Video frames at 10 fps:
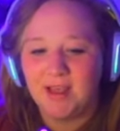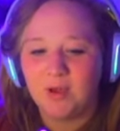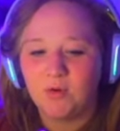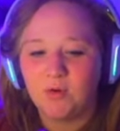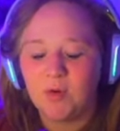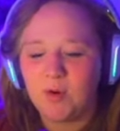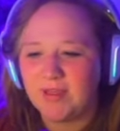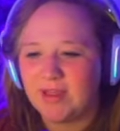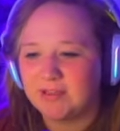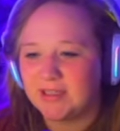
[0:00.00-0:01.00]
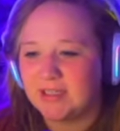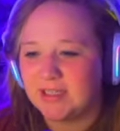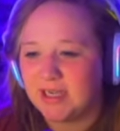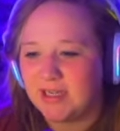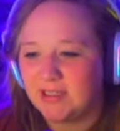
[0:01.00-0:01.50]
Ooh, a thousand
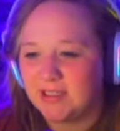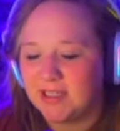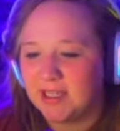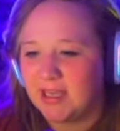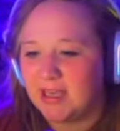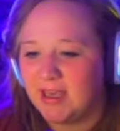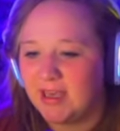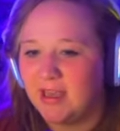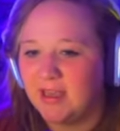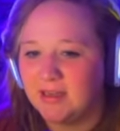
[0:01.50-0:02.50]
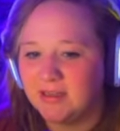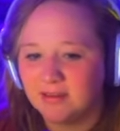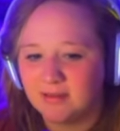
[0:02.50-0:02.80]
dollars again.